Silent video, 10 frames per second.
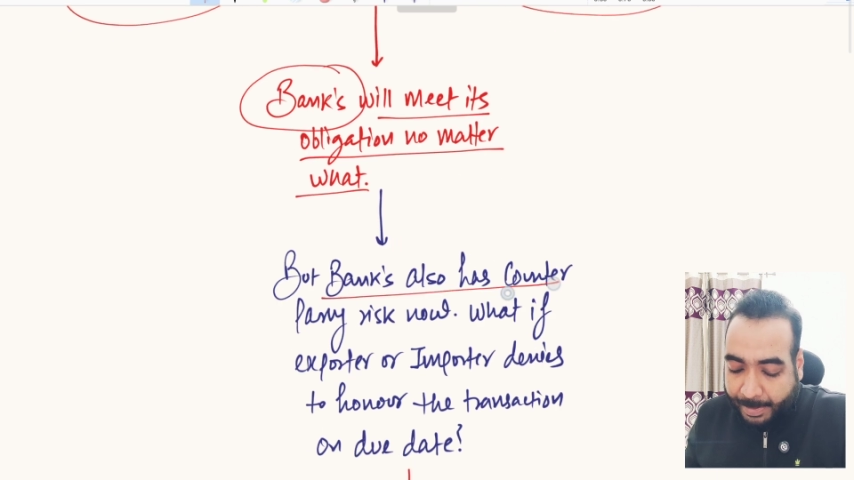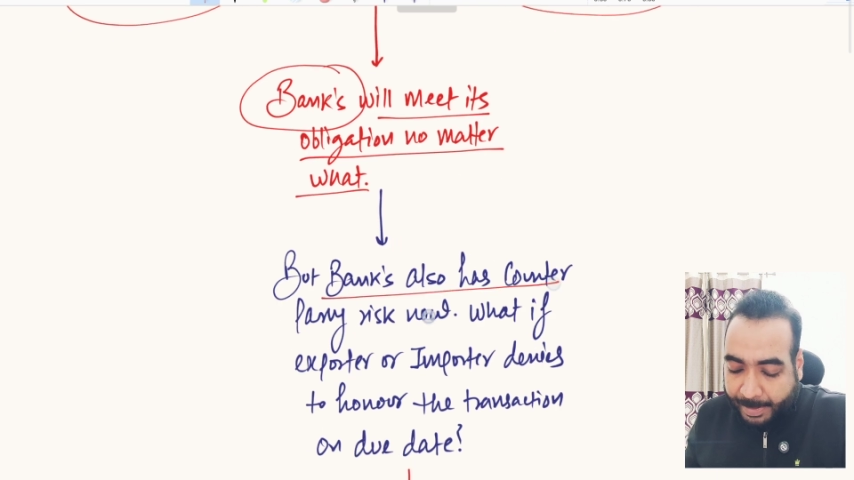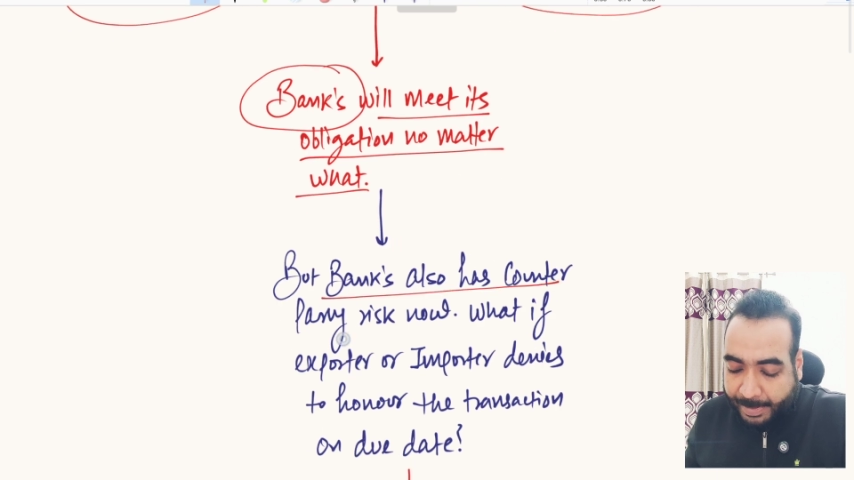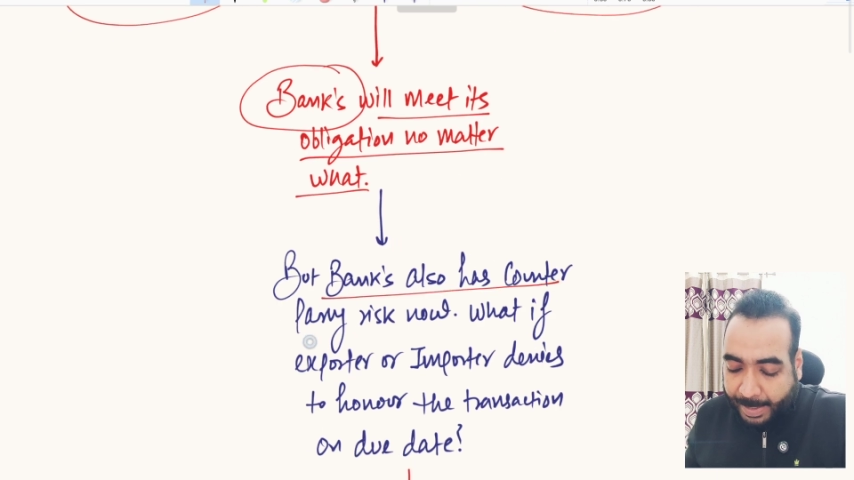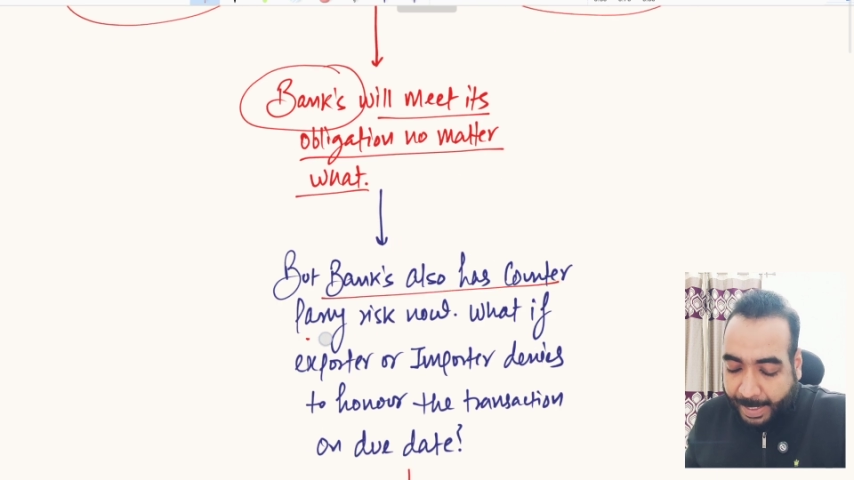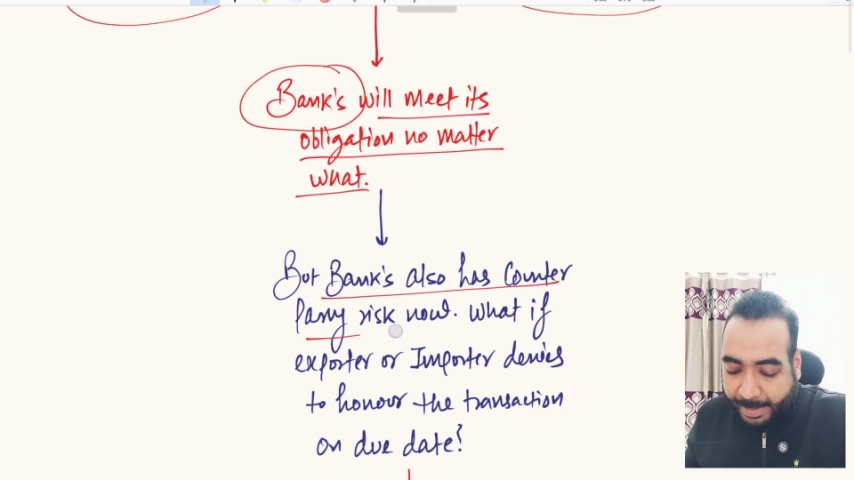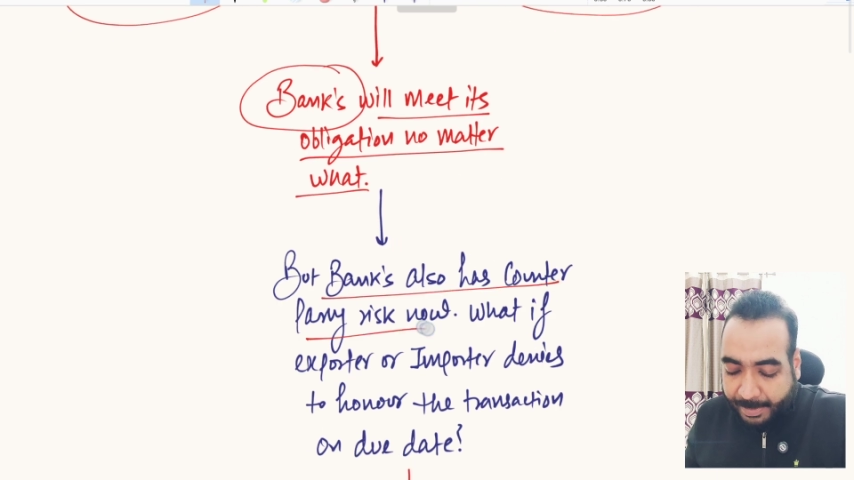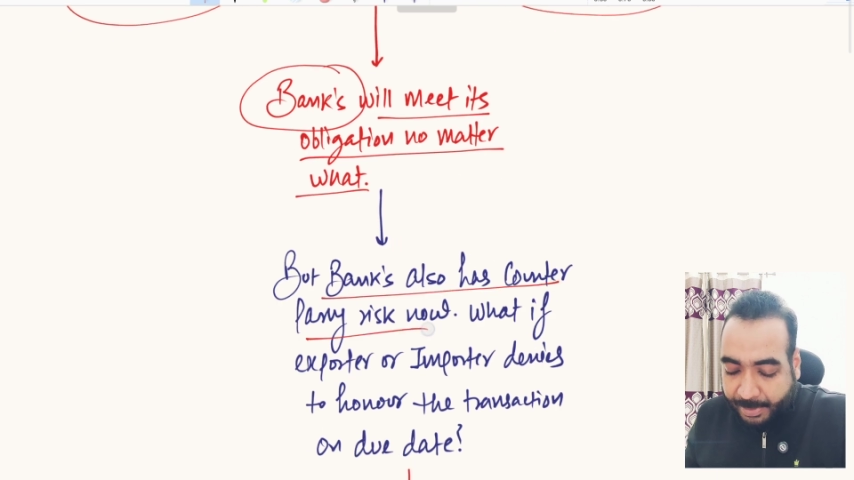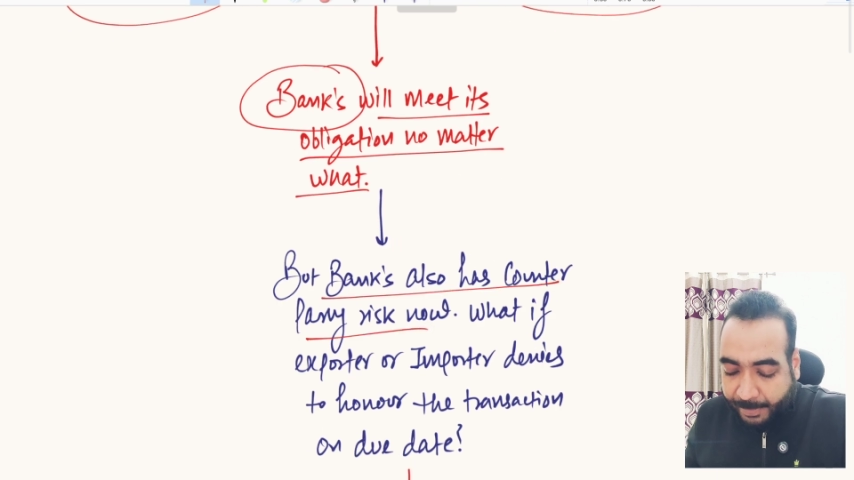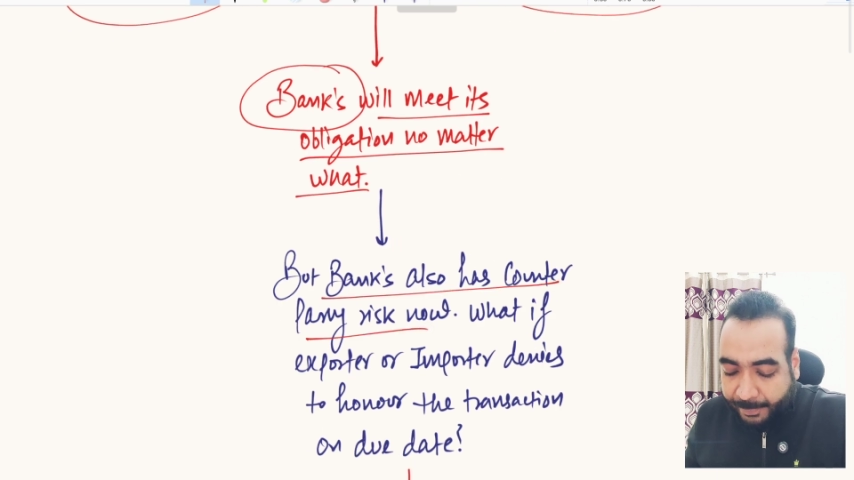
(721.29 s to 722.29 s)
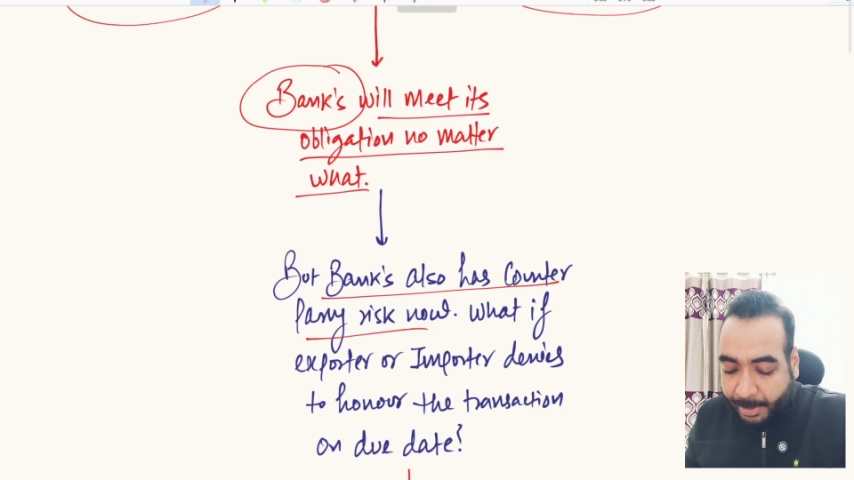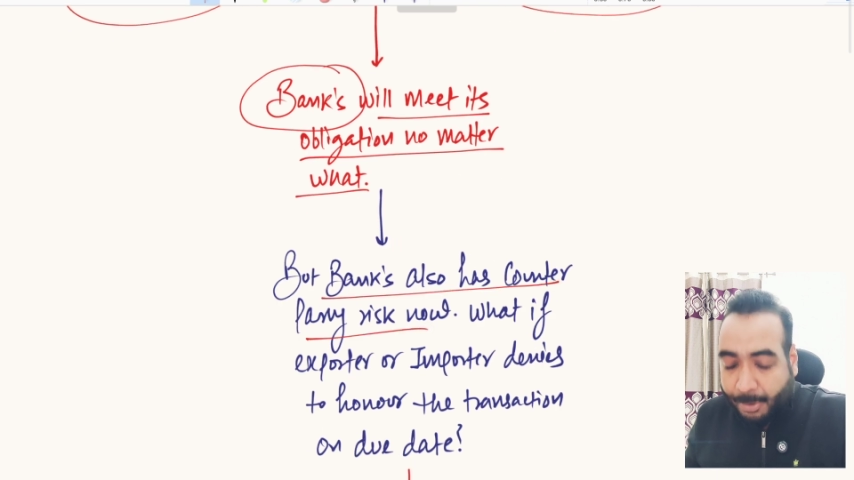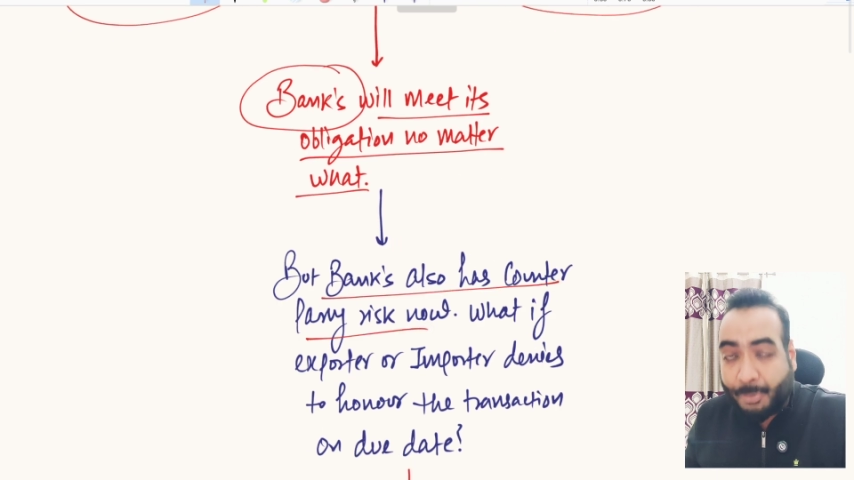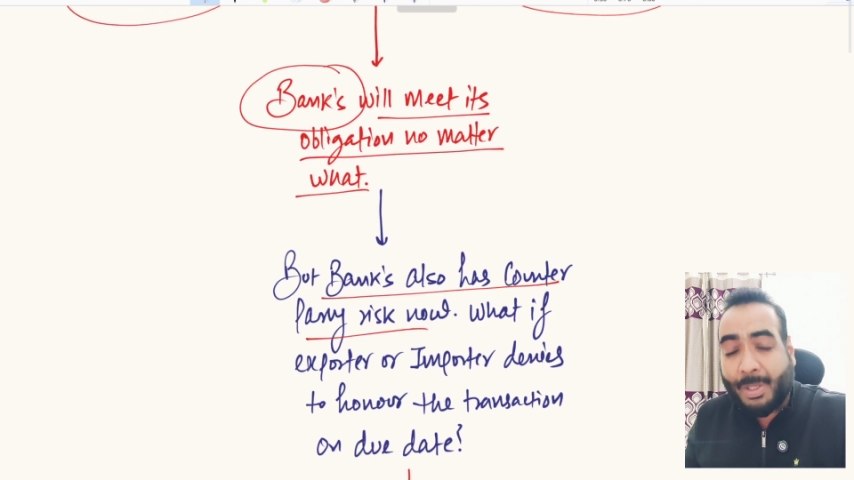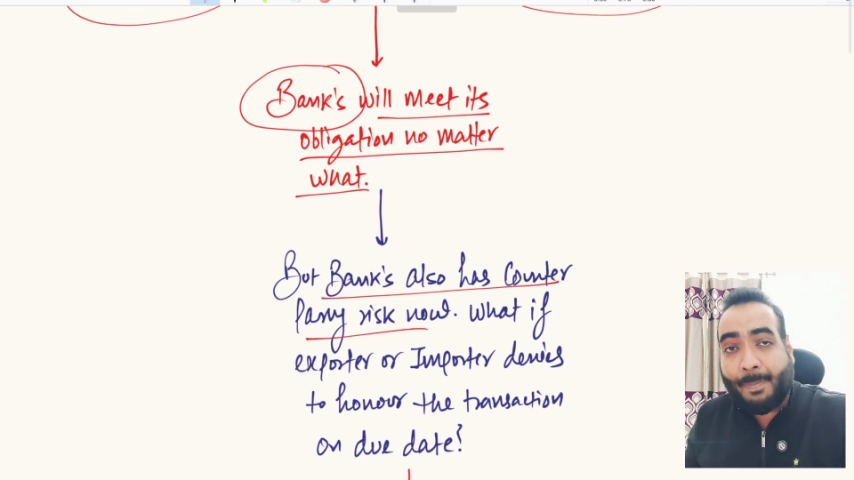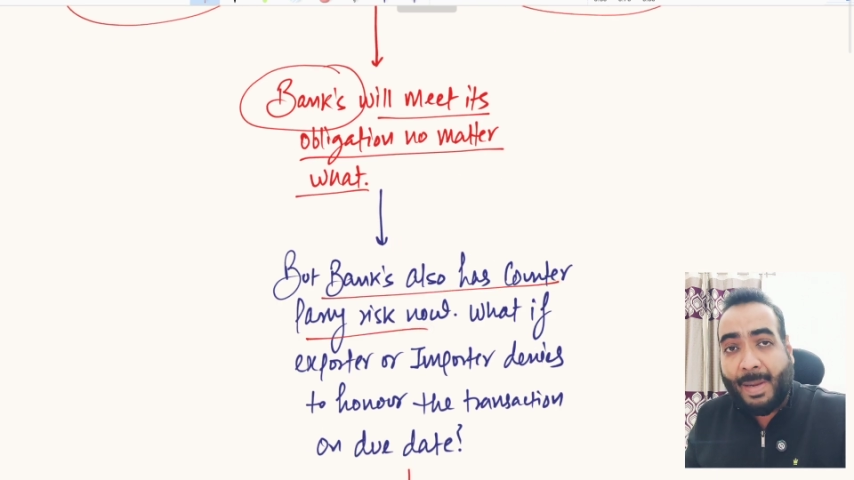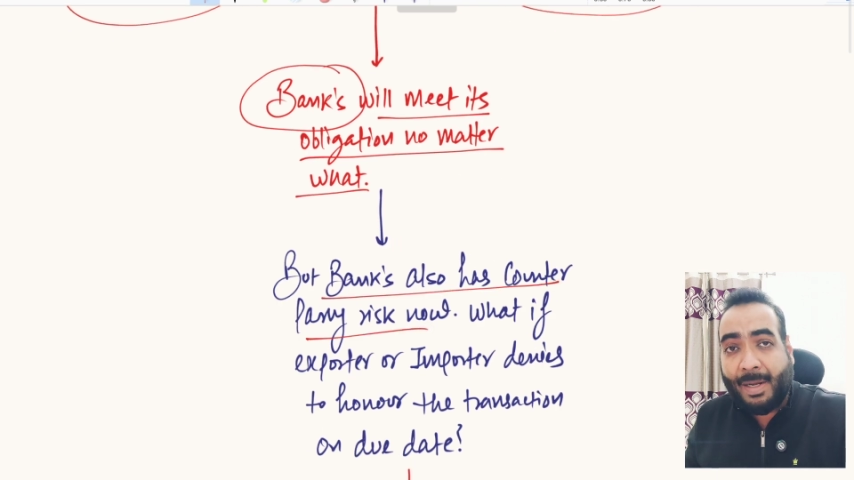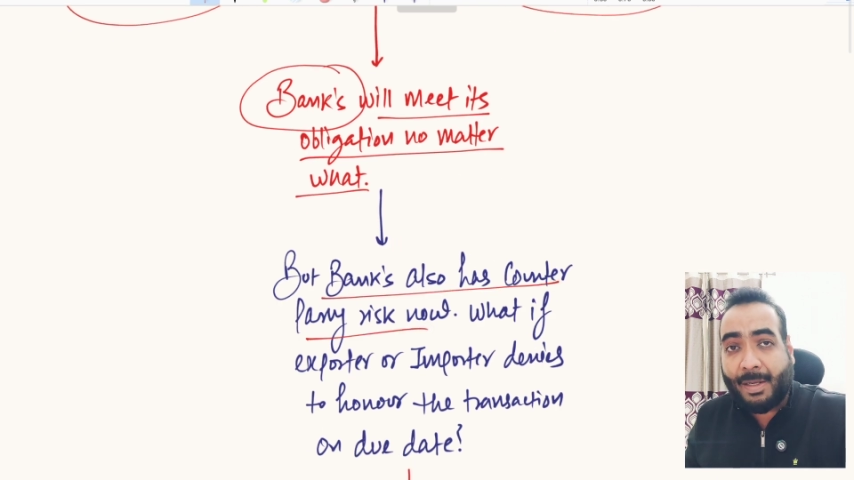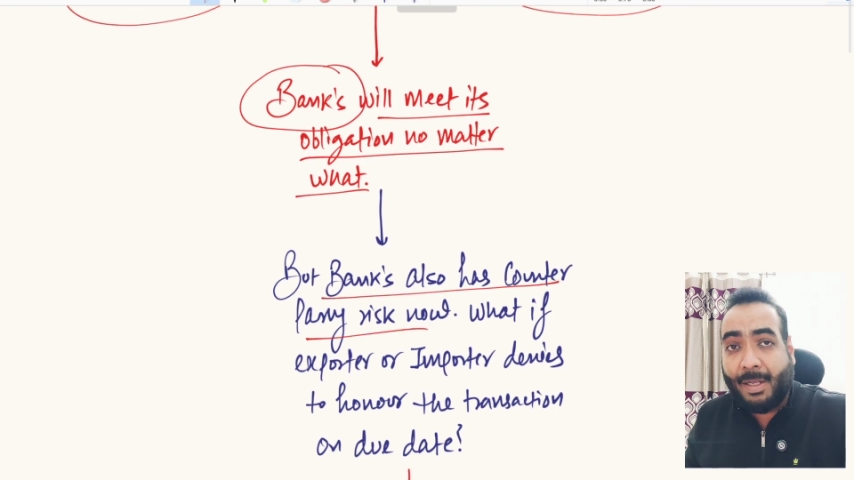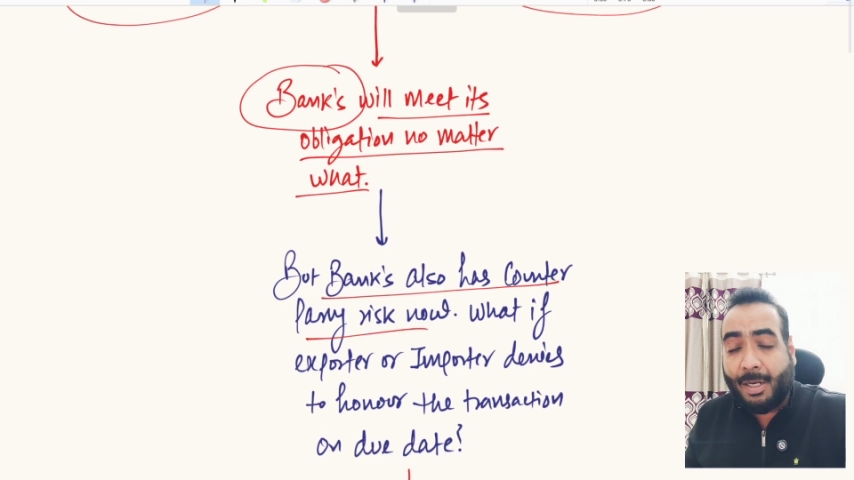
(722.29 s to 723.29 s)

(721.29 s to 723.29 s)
risk has shifted to the bank.